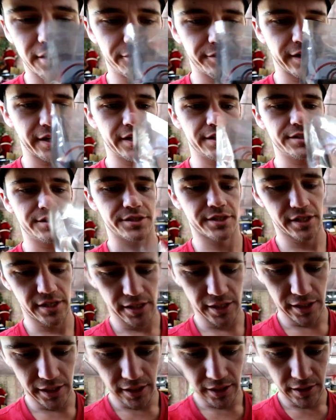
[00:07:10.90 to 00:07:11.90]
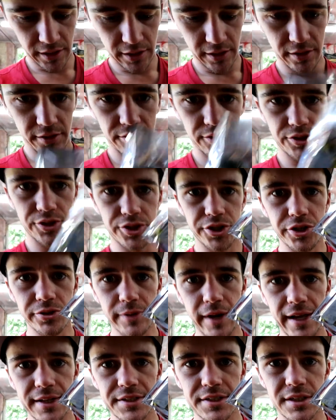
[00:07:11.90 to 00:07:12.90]
has two
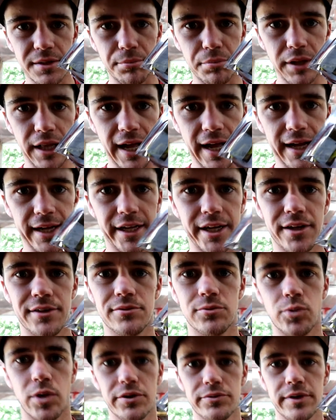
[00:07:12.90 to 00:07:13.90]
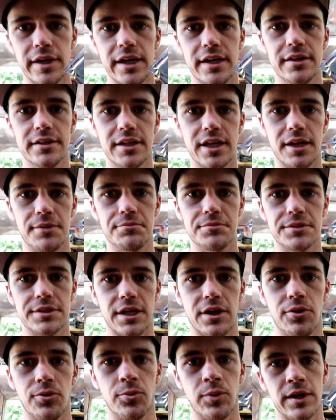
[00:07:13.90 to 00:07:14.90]
reds and a black. One red comes
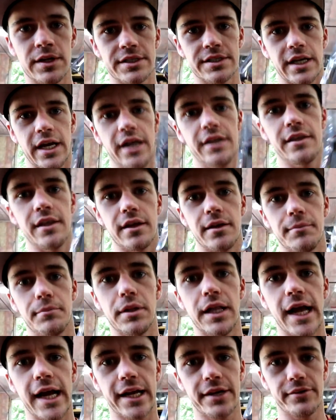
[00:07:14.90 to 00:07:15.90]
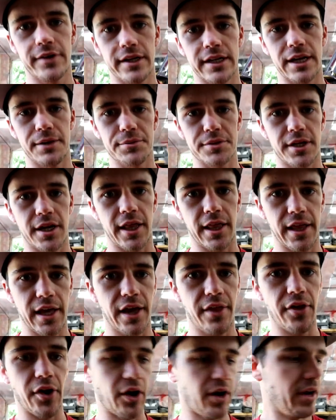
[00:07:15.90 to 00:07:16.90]
out one side, and then the black and red comes out of the
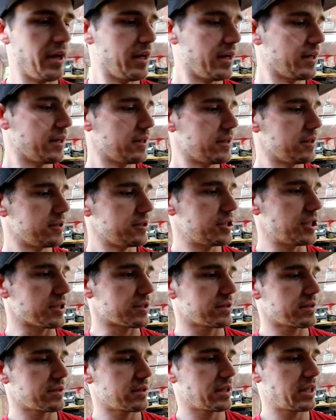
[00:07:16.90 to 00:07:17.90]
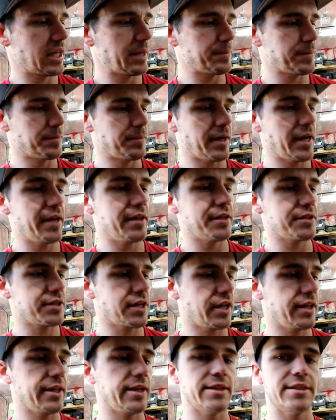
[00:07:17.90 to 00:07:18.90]
other. Just keep in mind that it's
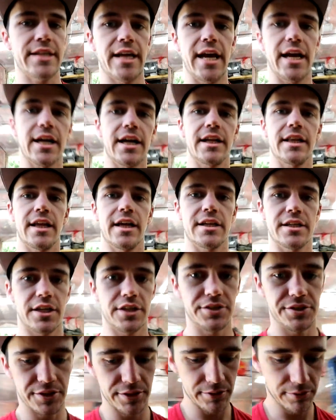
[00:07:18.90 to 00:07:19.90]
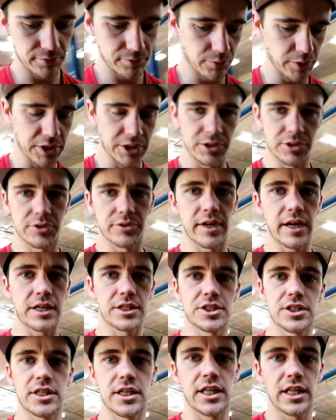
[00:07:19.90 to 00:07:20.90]
got a little tag on it that tells you which
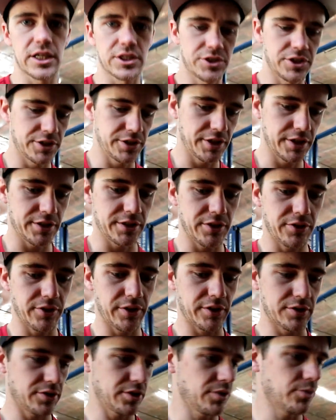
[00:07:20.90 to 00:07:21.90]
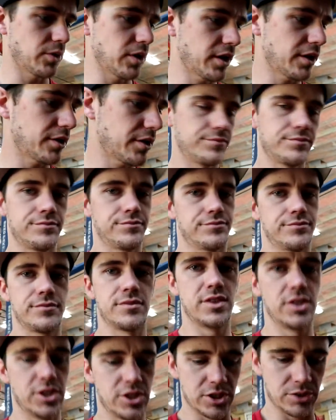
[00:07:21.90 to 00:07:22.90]
direction the electricity is going, so you
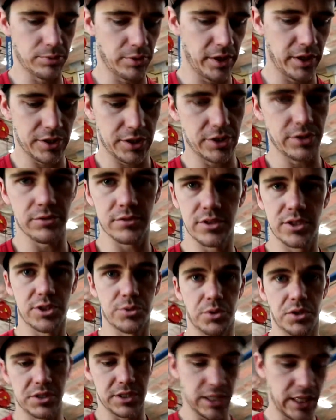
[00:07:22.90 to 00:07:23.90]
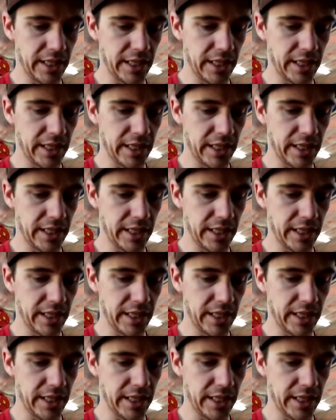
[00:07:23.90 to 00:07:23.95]
just want it to go towards the